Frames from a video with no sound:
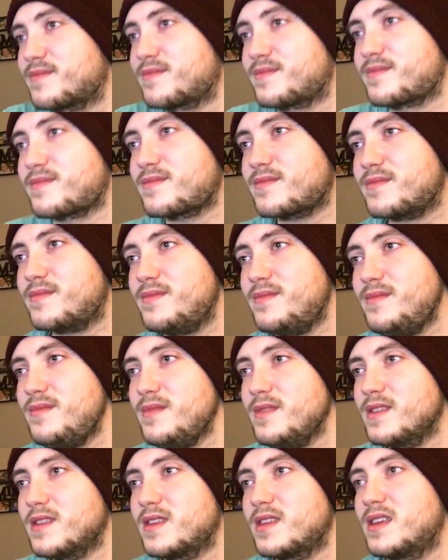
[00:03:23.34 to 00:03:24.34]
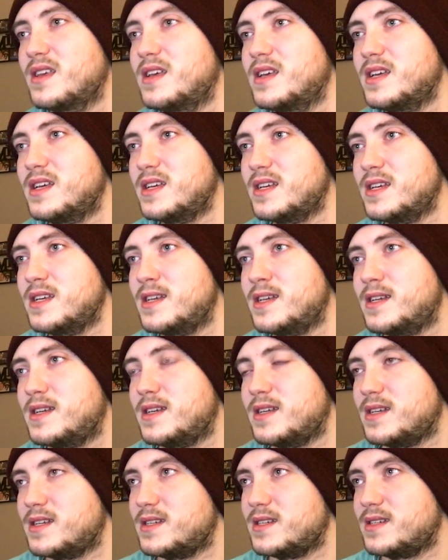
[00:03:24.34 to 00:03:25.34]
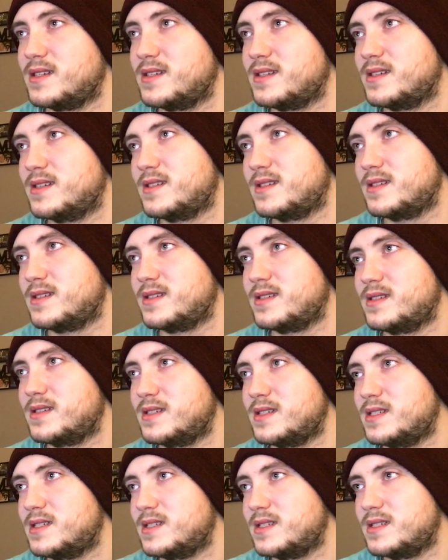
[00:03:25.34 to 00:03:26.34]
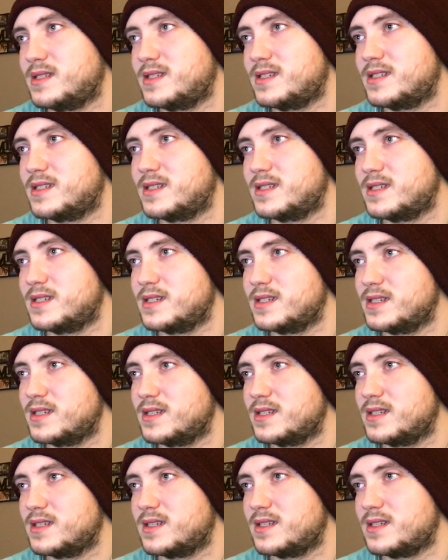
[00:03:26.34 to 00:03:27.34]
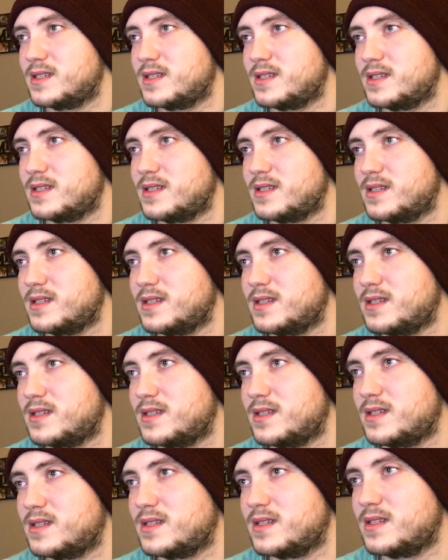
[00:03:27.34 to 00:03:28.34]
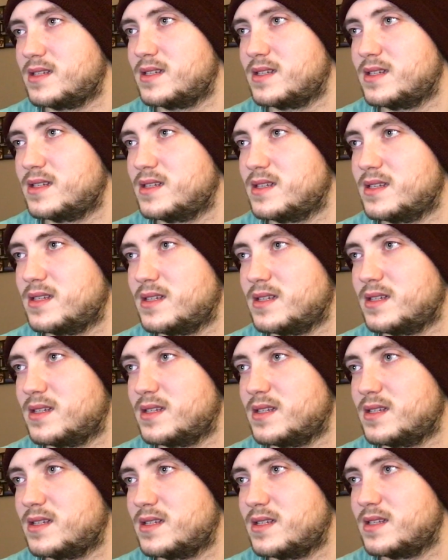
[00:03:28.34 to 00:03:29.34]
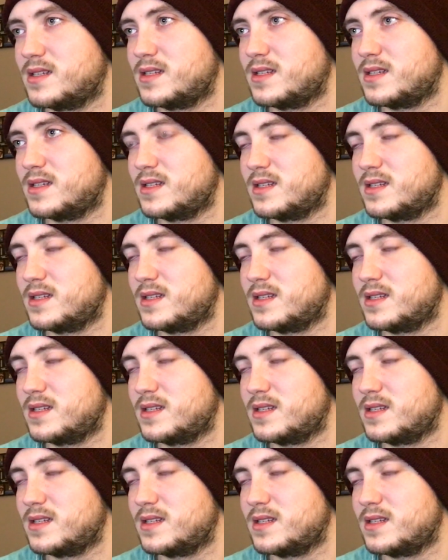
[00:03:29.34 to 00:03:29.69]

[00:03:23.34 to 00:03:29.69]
The person shown says nothing.